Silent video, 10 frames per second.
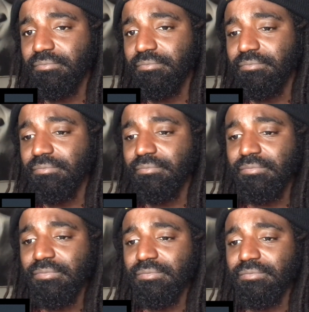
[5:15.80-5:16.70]
is an
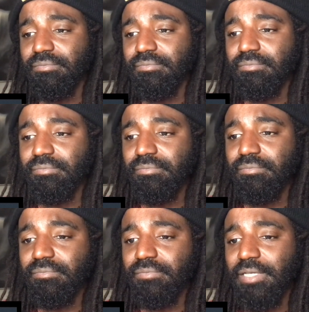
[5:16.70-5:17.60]
unusual woman.
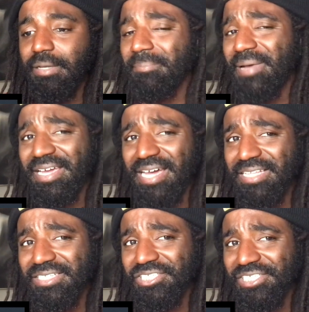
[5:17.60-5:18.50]

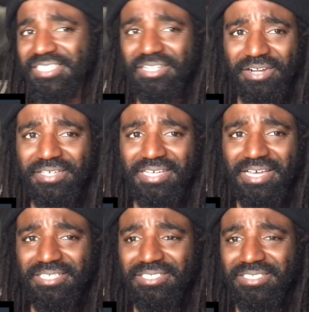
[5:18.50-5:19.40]
Biology and
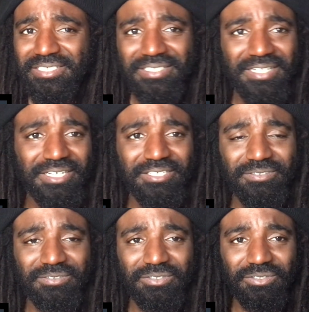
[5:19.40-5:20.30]
archaeologists,
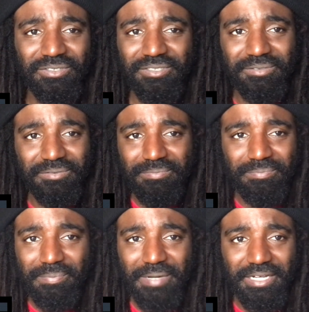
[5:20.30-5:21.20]
like
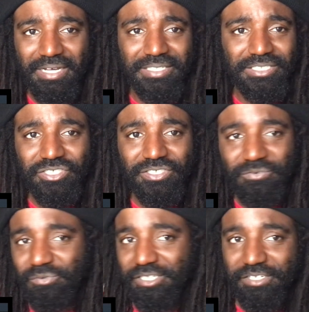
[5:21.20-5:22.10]
the
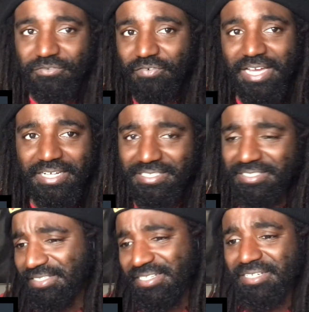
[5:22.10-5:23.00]
biology of what you're
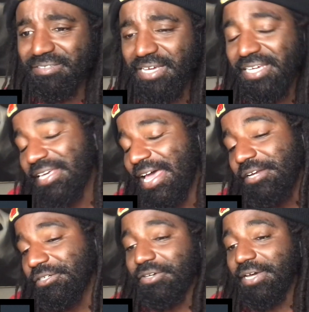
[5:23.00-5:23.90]
finding, it's not. I
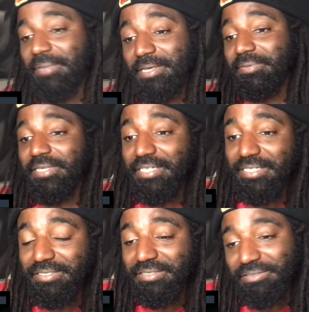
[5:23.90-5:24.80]
don't know. Maybe
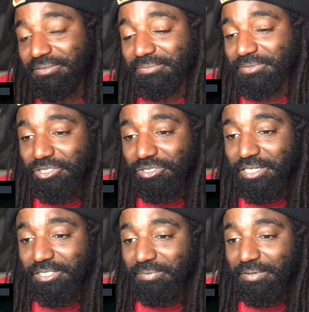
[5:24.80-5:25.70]
it is a
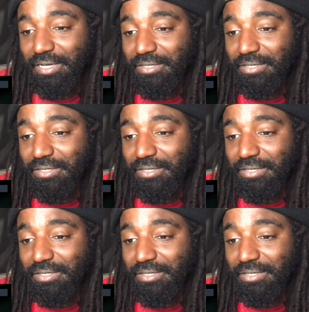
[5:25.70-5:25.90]
strange pair.